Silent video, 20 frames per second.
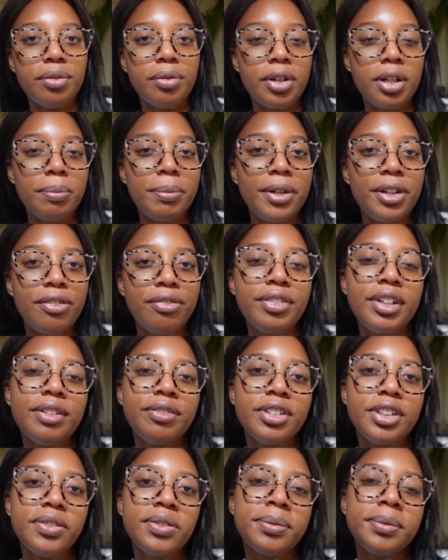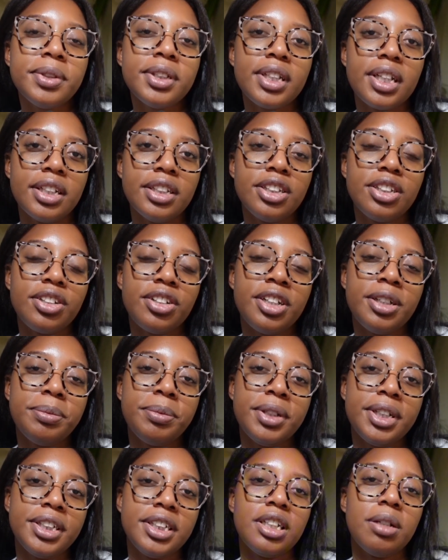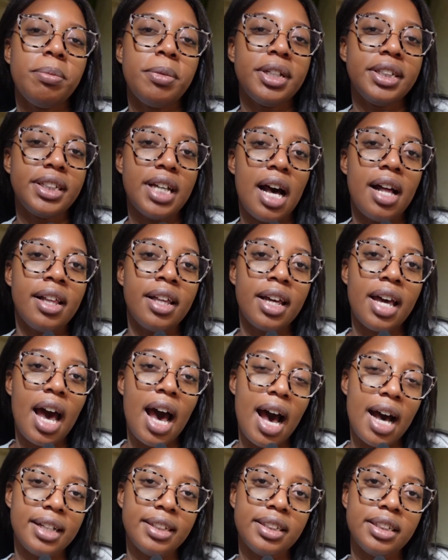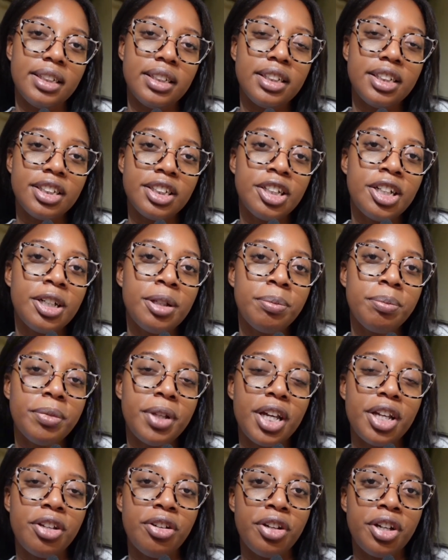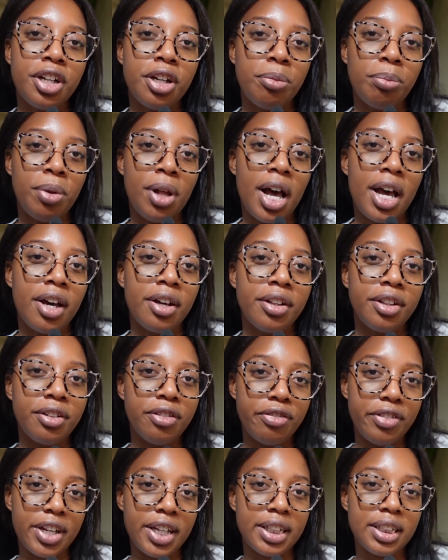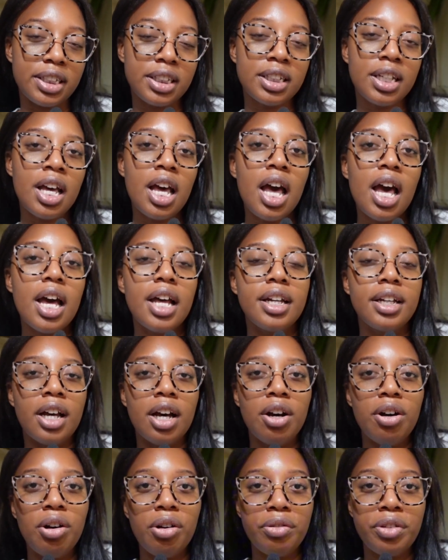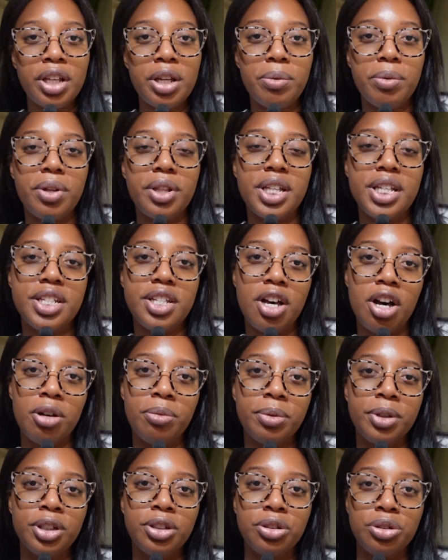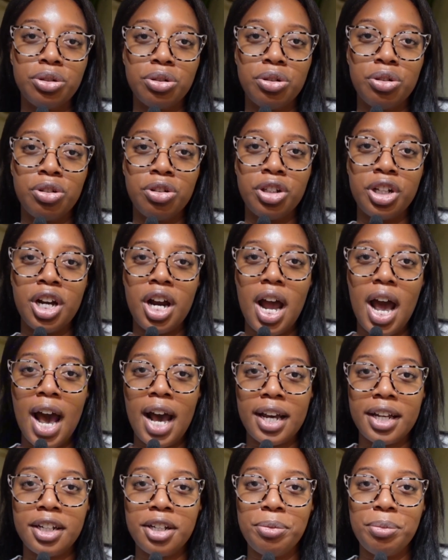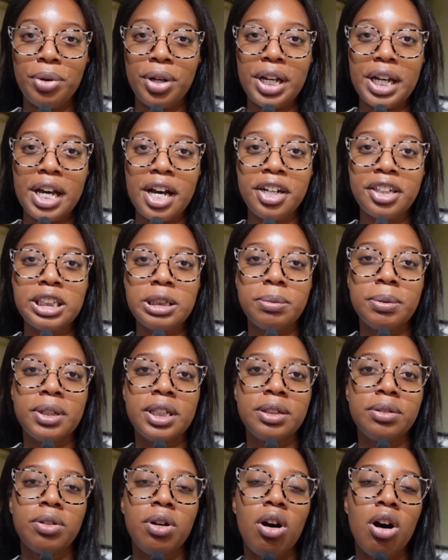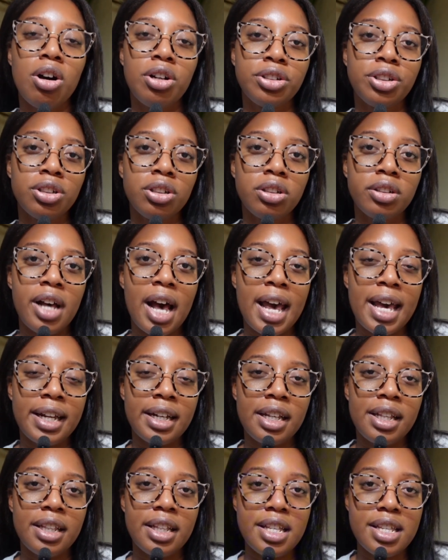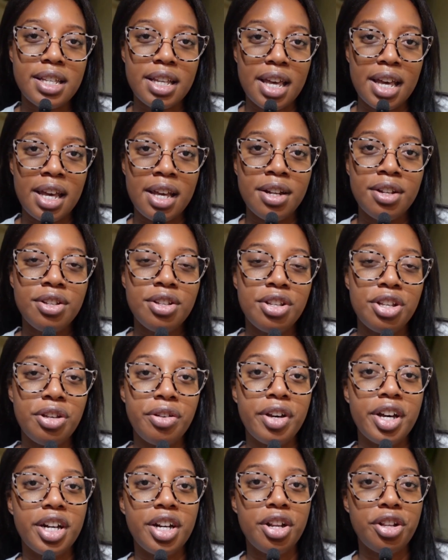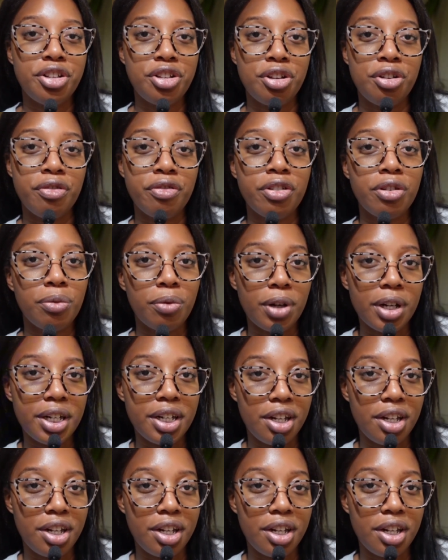one of my favorites from Script is a mandelic acid serum that you can apply on the face. Not only will this help control your acne breakouts, but this will also lighten in the skin, so you get a 2-for-1